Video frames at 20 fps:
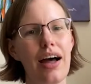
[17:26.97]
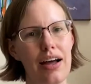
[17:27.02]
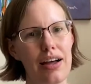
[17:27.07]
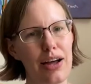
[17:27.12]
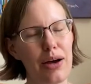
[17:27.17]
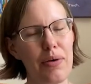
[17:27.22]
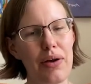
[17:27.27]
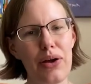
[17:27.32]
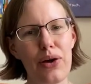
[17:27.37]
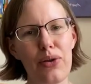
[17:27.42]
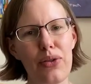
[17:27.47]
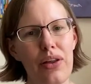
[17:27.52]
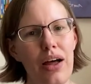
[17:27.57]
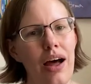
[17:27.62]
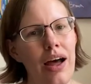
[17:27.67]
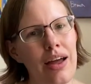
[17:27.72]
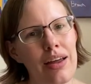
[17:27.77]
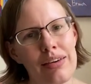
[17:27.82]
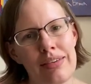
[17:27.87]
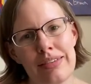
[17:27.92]
going
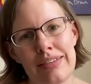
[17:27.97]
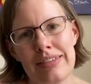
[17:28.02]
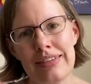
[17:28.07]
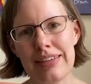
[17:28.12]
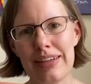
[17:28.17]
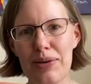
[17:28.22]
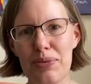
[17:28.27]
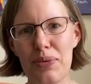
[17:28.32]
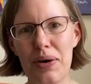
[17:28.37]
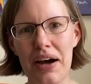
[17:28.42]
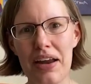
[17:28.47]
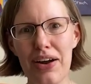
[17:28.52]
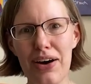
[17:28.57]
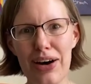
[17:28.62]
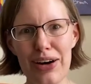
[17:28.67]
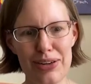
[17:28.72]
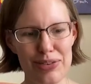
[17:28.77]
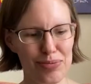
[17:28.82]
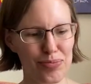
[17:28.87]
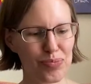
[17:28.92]
online. Why
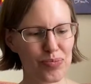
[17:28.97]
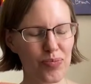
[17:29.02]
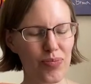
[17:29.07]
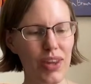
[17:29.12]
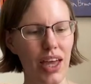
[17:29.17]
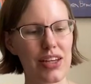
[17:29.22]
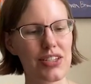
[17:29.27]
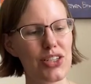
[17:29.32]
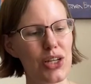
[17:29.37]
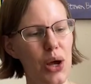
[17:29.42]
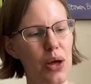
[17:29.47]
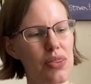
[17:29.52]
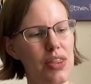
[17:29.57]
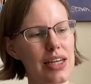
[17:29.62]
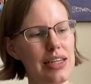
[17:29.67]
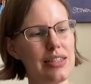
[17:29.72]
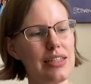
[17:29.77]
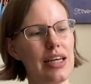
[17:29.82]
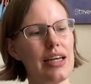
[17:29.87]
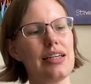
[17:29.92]
not? So
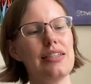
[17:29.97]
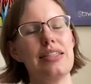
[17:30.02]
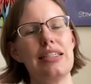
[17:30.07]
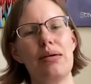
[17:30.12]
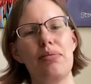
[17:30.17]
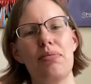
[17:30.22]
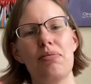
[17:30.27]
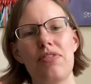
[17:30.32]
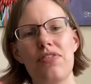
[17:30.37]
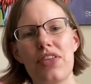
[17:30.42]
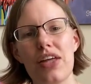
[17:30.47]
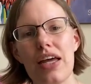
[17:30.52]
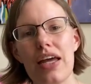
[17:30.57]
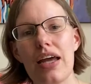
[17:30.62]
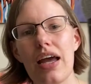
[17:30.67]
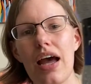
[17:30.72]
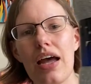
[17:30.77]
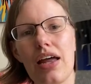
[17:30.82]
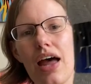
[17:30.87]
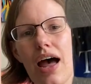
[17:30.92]
this is some of
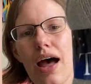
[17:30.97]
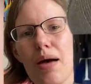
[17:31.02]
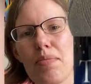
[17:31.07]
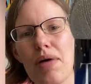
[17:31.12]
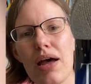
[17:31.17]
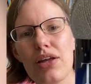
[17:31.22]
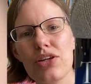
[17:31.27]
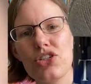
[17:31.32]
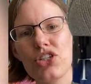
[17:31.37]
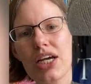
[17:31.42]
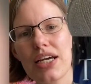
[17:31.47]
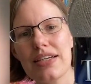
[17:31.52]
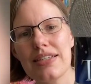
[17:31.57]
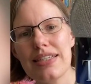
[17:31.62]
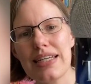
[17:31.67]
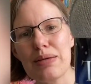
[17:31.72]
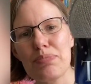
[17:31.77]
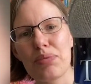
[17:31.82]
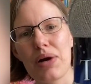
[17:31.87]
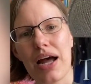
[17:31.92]
the
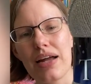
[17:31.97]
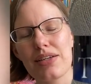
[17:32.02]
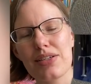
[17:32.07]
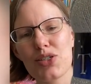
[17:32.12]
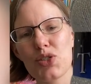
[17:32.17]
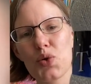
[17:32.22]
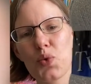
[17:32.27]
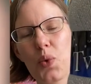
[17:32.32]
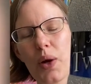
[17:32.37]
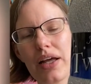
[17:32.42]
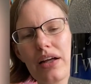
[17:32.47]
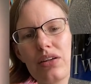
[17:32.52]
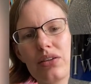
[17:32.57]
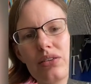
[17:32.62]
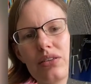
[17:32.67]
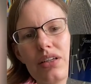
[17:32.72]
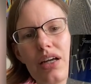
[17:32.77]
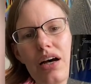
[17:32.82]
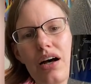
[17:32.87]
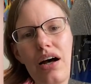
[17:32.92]
JC Brett
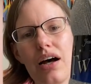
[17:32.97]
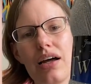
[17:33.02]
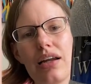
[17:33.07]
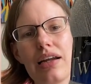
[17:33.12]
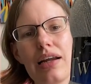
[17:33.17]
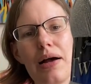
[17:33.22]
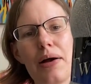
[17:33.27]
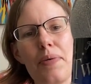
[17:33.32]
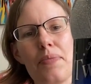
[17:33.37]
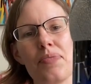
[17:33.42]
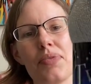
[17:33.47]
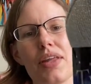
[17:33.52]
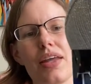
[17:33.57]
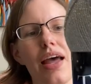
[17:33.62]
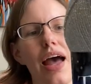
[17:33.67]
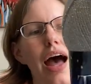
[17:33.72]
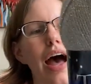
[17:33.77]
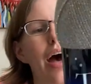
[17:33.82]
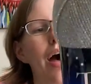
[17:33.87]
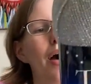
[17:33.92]
Twinkle yarn.
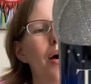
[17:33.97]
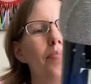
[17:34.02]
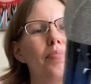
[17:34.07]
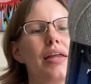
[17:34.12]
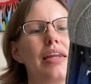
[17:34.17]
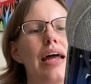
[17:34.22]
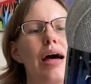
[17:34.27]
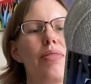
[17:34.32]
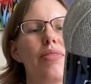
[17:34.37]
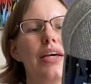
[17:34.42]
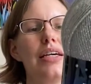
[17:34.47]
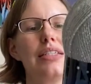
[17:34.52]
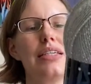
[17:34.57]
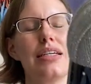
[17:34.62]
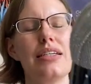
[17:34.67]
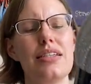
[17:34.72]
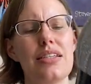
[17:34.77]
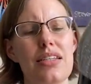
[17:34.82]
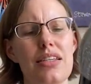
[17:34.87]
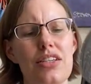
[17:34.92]
Now this
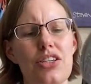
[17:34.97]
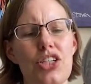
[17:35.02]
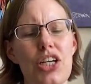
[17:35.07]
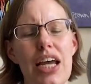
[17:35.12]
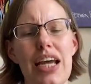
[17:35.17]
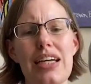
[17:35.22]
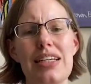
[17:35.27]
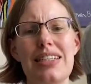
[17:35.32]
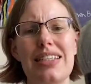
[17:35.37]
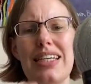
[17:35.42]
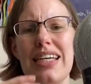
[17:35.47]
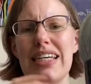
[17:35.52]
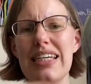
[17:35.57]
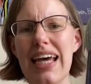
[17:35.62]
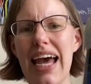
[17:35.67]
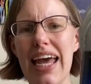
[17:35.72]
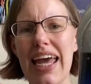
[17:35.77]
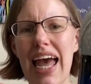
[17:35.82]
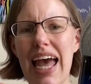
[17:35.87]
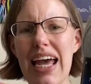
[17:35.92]
is in shade
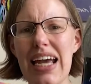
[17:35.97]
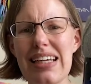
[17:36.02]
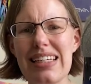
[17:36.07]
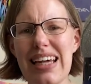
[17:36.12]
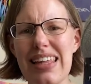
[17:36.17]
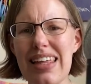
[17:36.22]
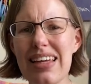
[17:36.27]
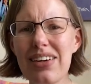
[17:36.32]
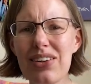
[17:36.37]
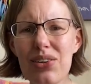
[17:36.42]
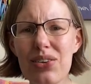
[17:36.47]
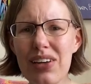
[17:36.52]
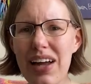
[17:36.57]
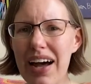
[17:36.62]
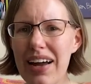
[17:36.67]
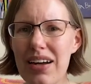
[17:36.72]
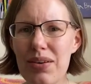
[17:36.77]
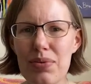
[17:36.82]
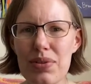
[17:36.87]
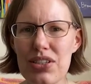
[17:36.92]
TK8. I think
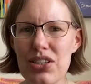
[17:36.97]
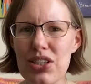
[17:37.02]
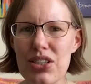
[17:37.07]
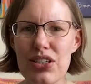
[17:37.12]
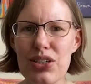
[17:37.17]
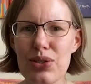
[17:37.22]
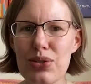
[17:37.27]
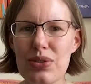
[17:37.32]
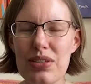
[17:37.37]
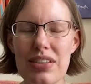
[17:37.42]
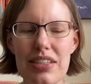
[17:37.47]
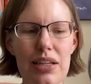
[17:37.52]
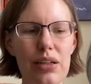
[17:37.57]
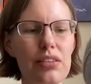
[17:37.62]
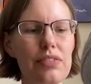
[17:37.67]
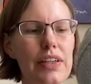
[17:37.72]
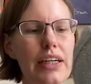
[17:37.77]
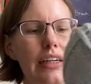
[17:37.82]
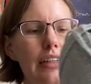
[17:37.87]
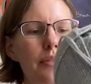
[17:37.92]
online it was just called
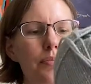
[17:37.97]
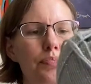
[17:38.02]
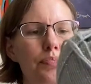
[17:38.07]
Silver.